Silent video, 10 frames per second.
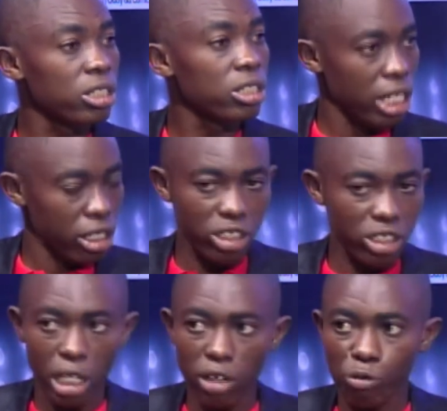Yeah, you're a
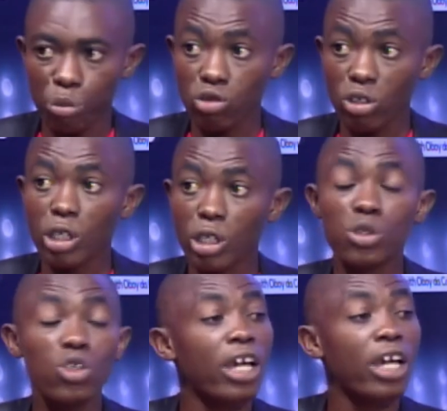kind of spiritual leader.
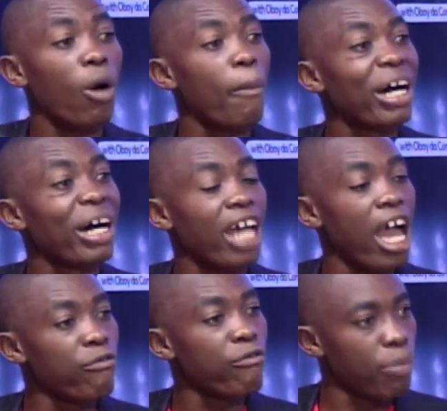You encompass
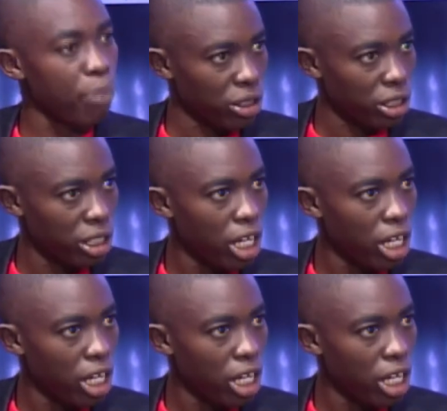everybody. Mm-hmm.